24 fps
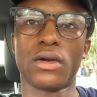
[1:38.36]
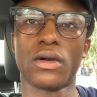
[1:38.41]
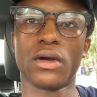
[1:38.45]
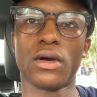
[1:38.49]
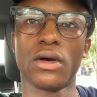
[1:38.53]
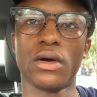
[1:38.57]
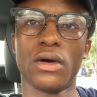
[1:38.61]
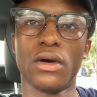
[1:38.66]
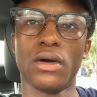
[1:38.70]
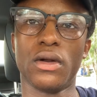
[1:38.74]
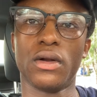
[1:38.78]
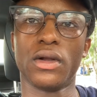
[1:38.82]
the
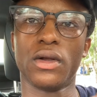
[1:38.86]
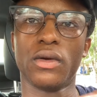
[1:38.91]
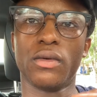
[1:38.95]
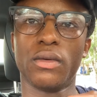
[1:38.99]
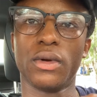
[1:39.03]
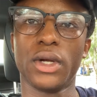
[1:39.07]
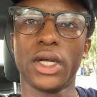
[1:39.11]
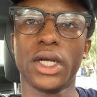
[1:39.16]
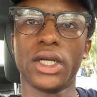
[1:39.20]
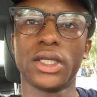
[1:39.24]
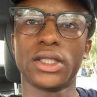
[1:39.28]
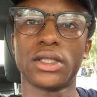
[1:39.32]
only
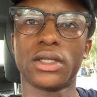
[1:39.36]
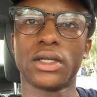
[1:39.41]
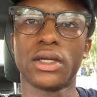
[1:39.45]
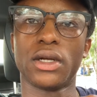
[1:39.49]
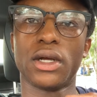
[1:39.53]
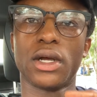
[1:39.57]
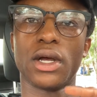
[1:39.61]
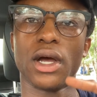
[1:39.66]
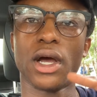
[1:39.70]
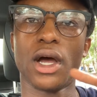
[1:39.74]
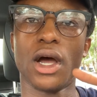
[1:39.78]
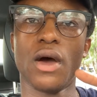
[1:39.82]
reason
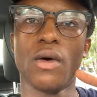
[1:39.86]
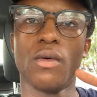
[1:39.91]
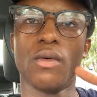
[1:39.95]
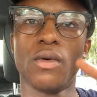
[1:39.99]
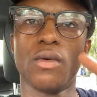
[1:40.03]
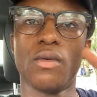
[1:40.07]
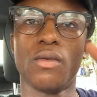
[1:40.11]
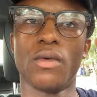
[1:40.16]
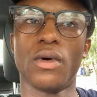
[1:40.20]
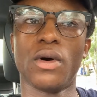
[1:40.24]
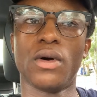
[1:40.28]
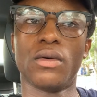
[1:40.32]
I would
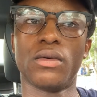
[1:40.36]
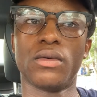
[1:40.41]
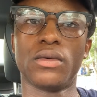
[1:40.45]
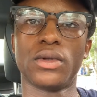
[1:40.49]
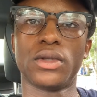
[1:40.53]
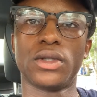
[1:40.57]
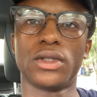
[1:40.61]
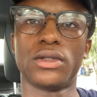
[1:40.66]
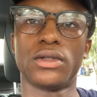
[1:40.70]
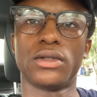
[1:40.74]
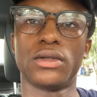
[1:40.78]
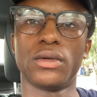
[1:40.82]
want
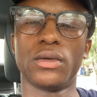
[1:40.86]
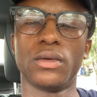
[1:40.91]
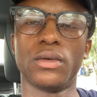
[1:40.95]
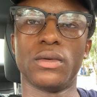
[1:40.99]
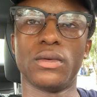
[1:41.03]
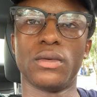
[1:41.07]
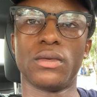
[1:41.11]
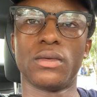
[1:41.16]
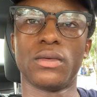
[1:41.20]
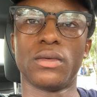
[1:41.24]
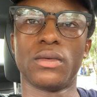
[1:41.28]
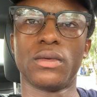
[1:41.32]
to
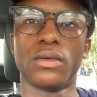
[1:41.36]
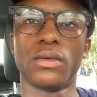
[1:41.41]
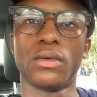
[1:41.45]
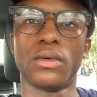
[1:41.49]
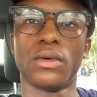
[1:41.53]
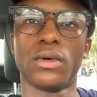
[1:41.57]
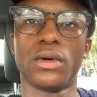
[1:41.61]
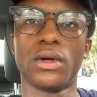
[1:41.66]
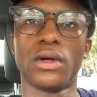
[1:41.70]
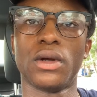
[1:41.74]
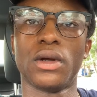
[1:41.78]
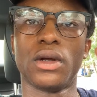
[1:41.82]

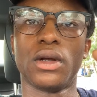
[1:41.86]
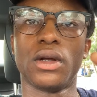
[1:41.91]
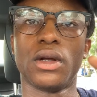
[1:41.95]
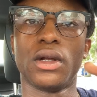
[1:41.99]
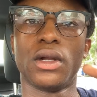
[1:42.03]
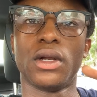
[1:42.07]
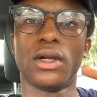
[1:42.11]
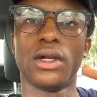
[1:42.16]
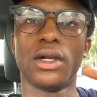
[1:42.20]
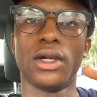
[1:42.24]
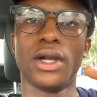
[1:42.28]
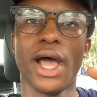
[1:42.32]

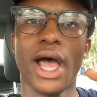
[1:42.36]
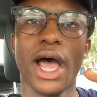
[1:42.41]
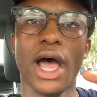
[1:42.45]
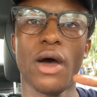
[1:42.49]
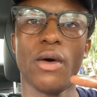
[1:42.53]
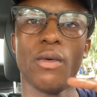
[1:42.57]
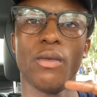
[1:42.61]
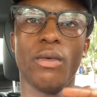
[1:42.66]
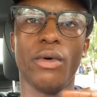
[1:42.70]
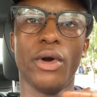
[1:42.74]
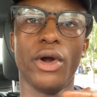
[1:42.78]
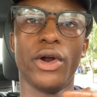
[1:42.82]
not
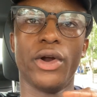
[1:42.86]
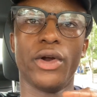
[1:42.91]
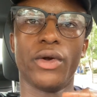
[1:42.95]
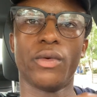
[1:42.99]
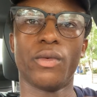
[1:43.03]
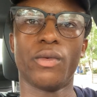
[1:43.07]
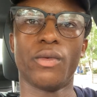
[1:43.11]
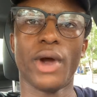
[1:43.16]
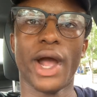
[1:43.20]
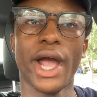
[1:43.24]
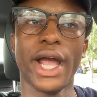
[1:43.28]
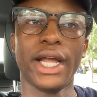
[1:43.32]
work
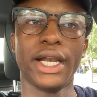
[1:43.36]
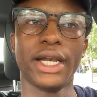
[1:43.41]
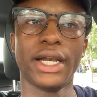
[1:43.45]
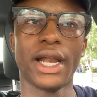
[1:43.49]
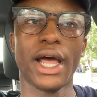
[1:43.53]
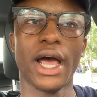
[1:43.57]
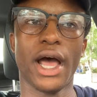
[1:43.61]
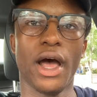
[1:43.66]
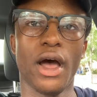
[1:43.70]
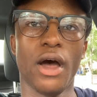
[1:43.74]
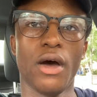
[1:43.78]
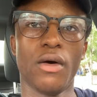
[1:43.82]
right
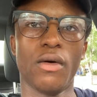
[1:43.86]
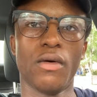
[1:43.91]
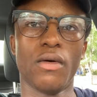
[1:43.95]
now,